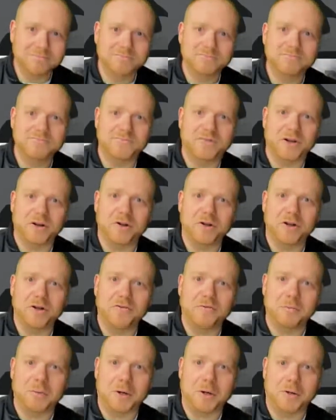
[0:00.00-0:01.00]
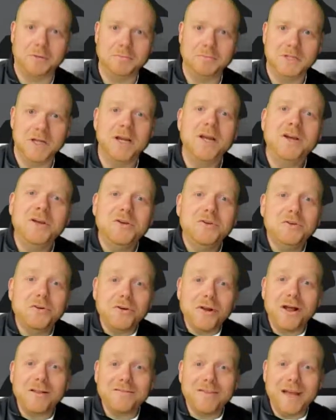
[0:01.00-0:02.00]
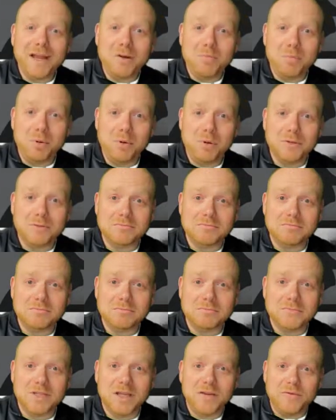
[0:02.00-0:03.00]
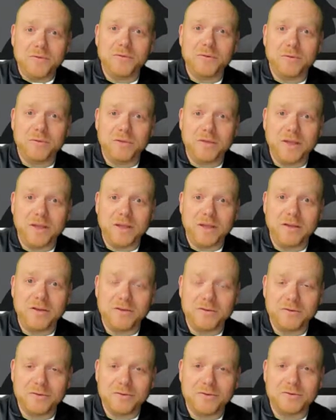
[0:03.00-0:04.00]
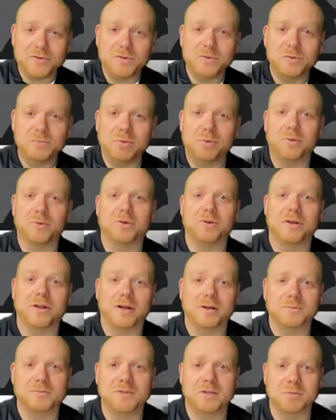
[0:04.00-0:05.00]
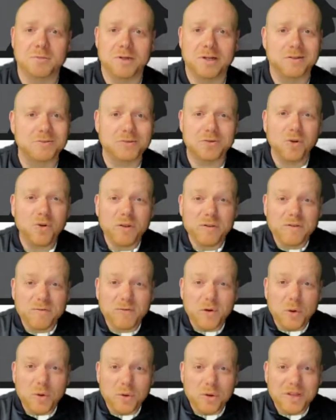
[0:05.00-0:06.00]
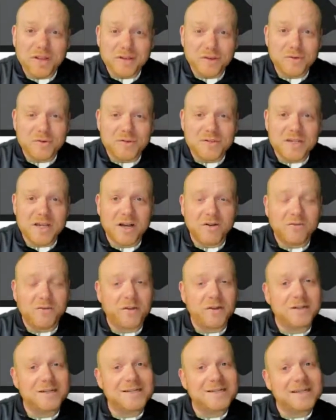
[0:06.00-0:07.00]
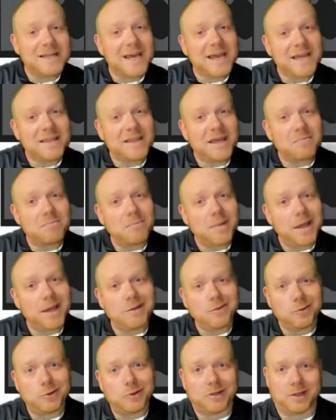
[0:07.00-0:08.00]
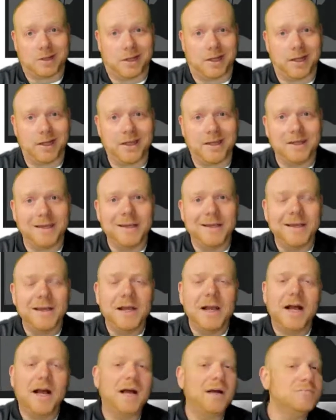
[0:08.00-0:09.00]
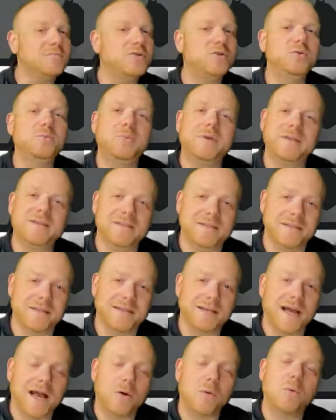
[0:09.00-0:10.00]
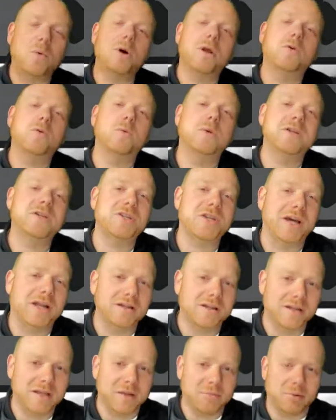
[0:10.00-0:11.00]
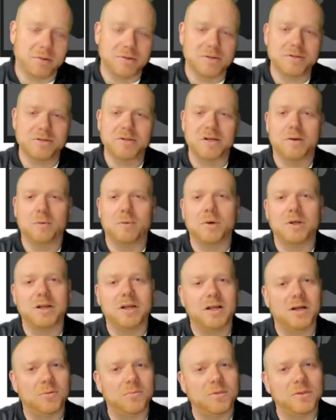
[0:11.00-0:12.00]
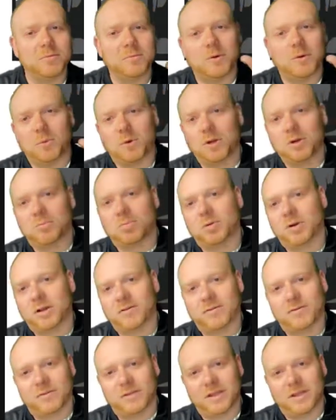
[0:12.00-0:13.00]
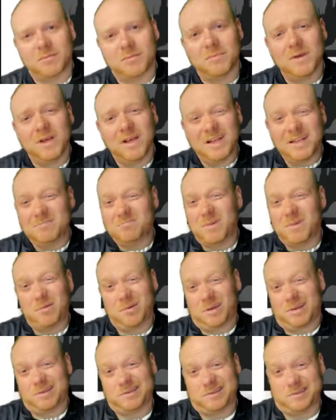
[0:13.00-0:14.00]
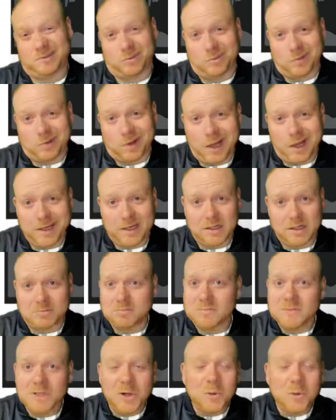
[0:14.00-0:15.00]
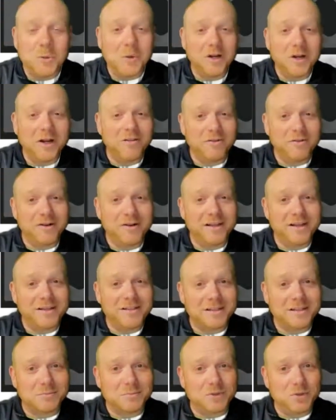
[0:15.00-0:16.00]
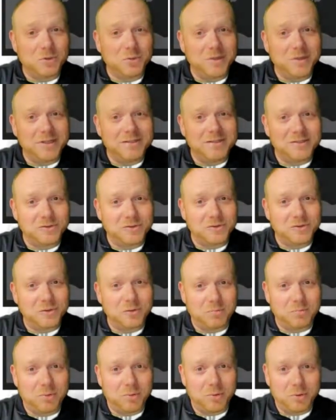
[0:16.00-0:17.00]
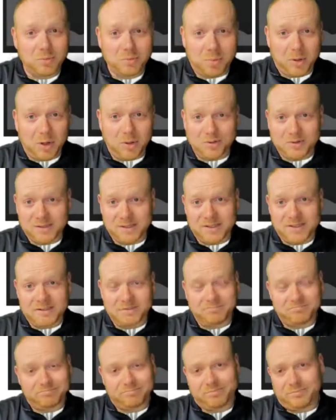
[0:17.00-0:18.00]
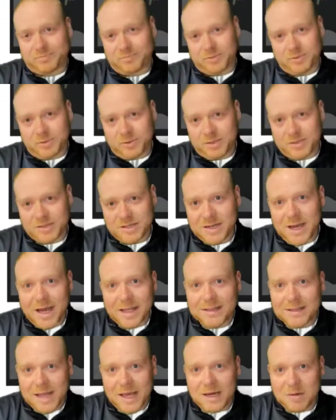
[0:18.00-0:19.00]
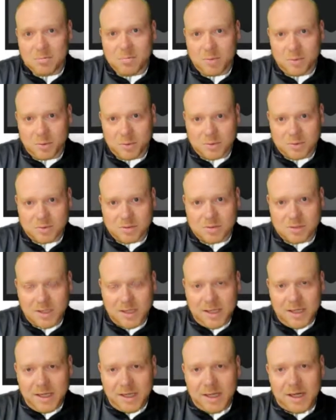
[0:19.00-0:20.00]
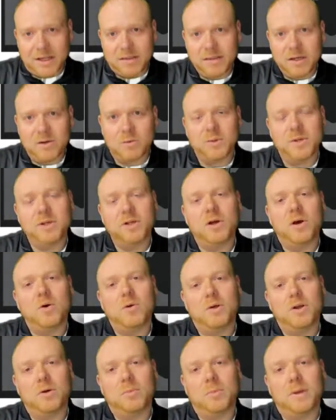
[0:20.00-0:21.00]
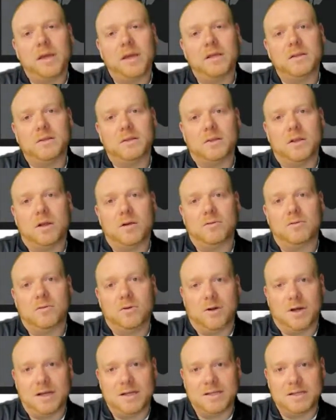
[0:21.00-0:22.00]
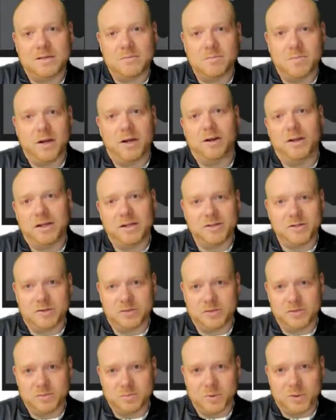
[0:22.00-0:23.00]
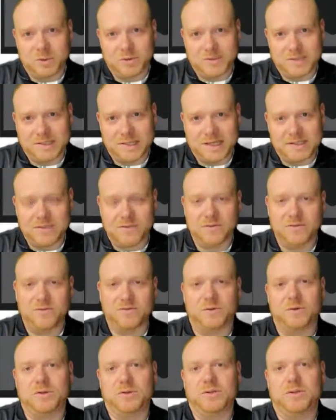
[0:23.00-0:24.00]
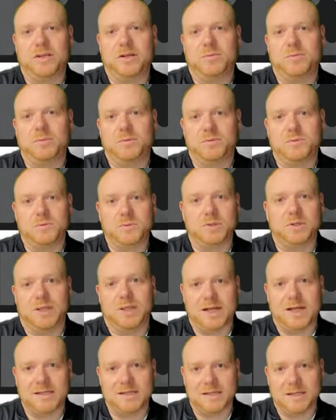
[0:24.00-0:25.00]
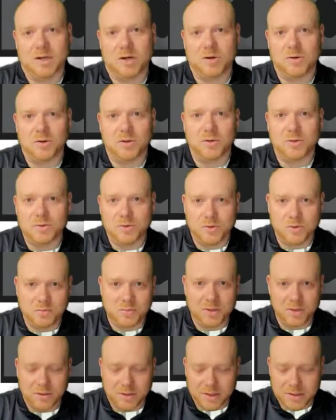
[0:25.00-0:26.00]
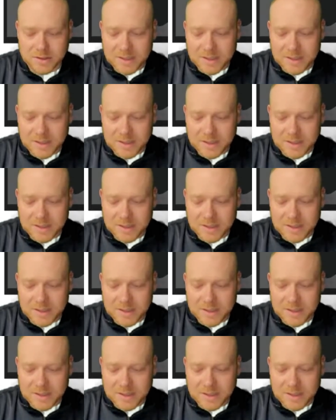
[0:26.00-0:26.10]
Fair enough, Paul. You're not that important. If you think you're too important to help someone else, you're only fooling yourself. And today that may look like, I'm too busy. I want to reach out to that person. I want to help them. I want to pray for them. Maybe I just don't like them. Whatever it is, I'm too busy or too important. Paul says, you're just not that important. And I think we know in obeying the law of Christ and bearing each other's burdens, that's the first step, is realizing our own humility.